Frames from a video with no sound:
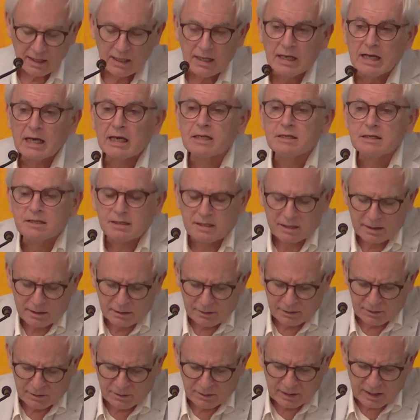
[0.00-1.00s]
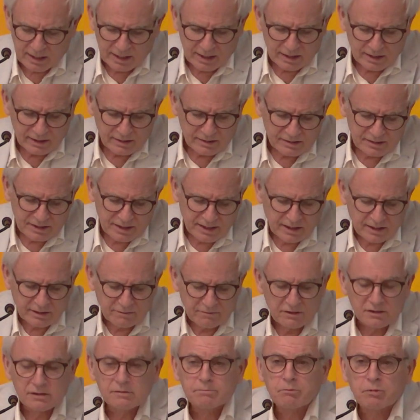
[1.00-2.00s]
And neither is
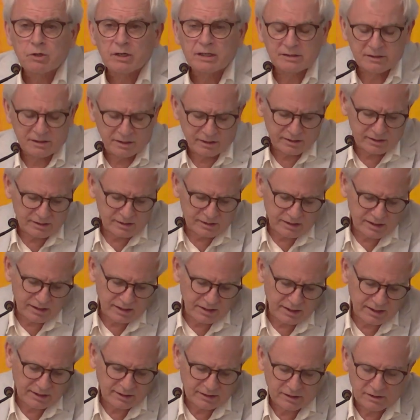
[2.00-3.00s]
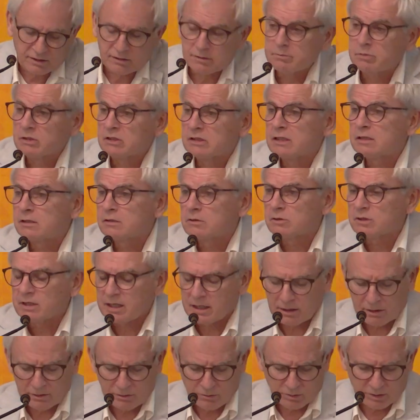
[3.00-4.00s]
nativist prejudice connected to political
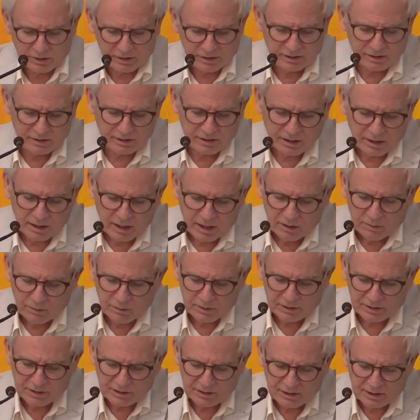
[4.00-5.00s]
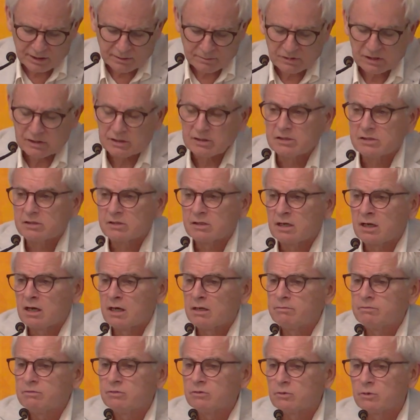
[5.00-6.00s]
interest, which attempts to stop
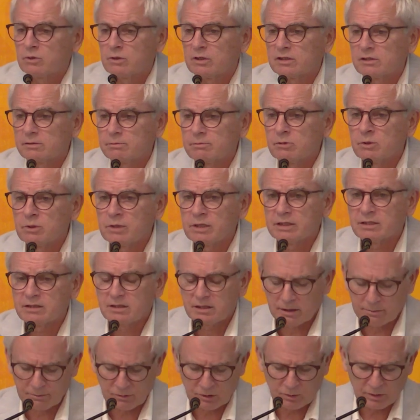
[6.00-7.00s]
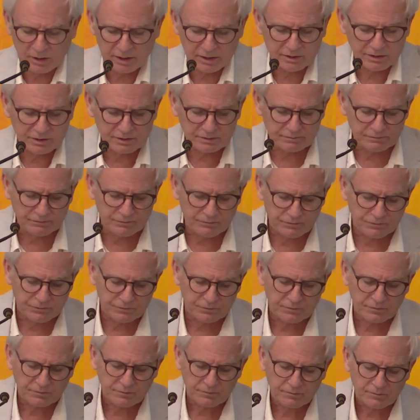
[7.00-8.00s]
or exploit immigration.
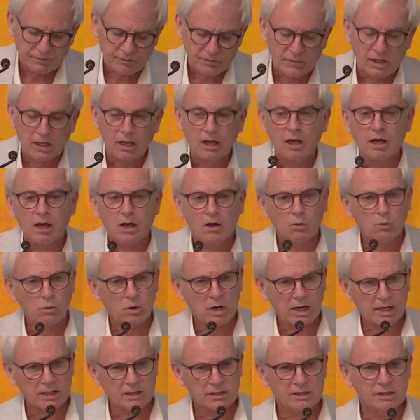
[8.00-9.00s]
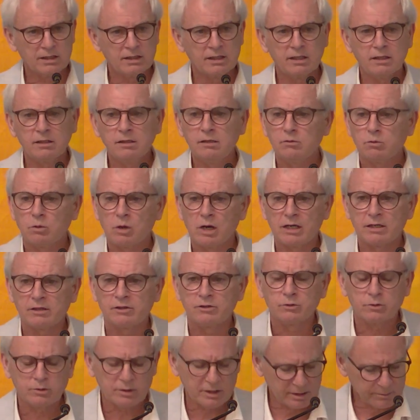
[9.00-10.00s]
Why
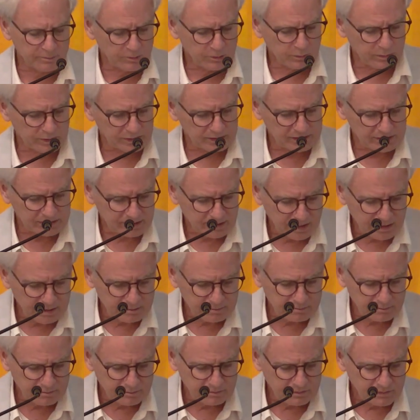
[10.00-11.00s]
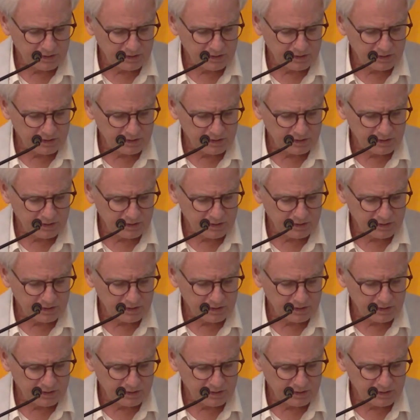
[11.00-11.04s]
do immigrants come?